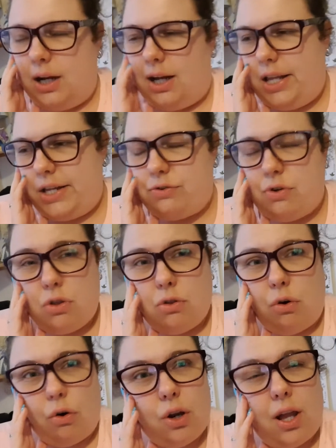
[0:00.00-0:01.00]
I literally
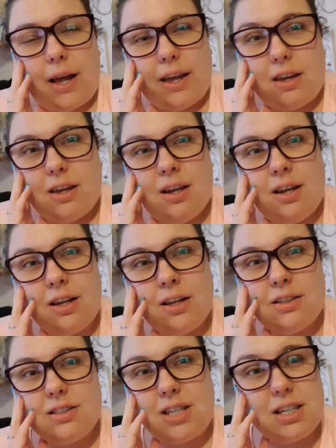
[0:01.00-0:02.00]
thought, like,
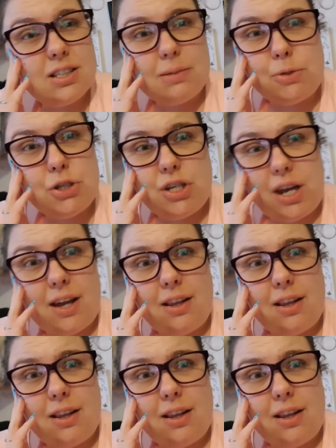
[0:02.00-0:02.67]
today's gonna be shit.